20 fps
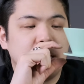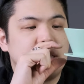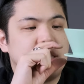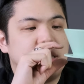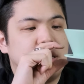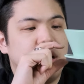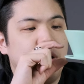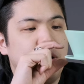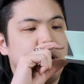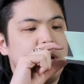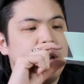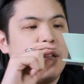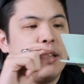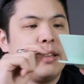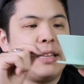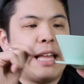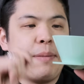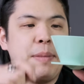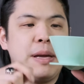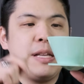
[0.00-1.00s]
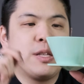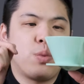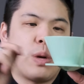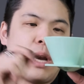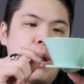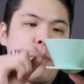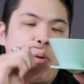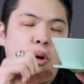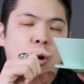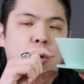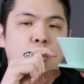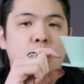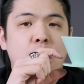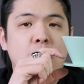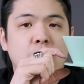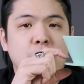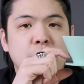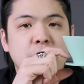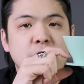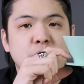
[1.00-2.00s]
So that means when I pour
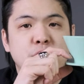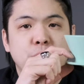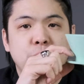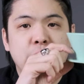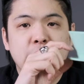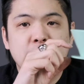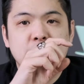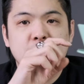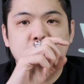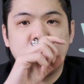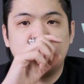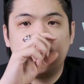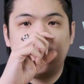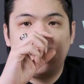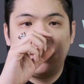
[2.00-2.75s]
water into it,